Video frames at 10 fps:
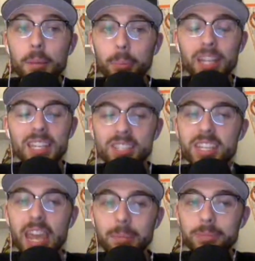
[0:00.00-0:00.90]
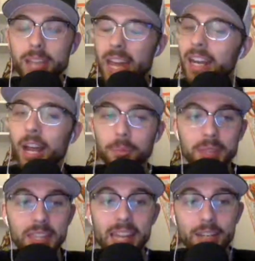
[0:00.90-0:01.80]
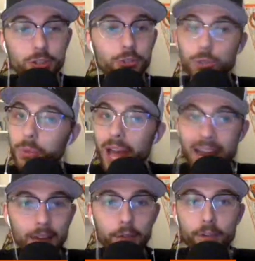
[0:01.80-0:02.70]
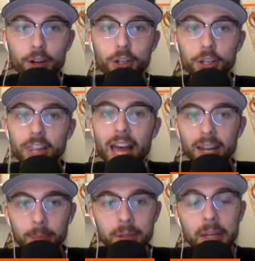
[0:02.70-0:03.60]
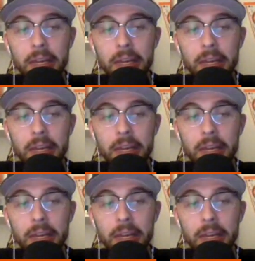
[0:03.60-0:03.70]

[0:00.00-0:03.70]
But he escaped, and it helped that the Nationals do not have a very good lineup.